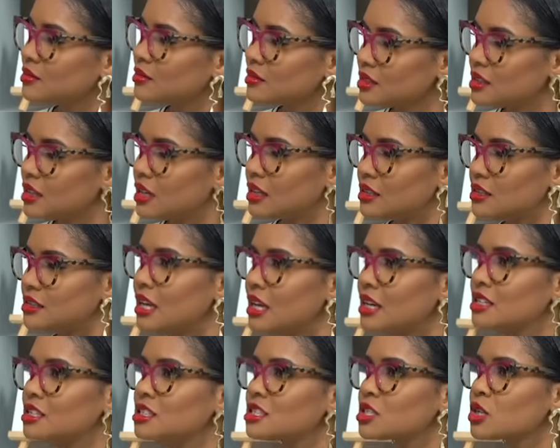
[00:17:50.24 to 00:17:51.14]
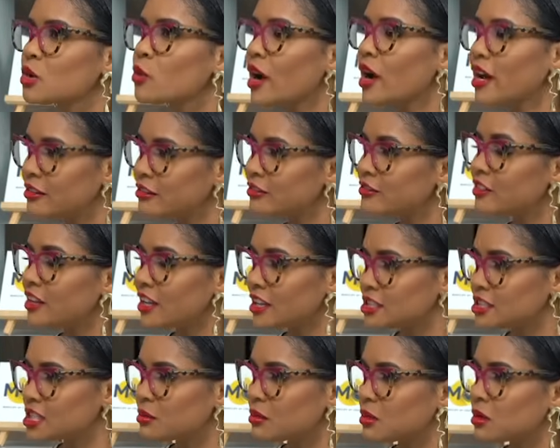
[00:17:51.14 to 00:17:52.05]
Yes, and it's quite
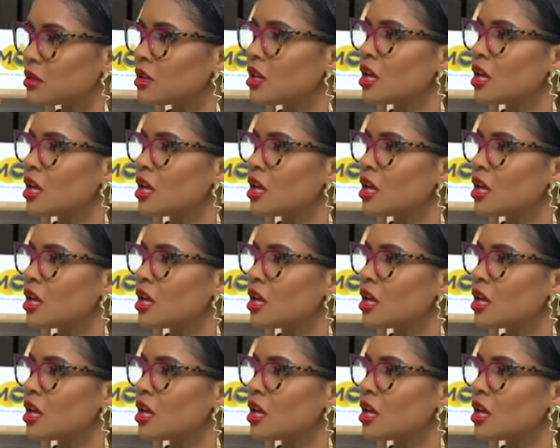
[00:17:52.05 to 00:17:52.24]
flexible.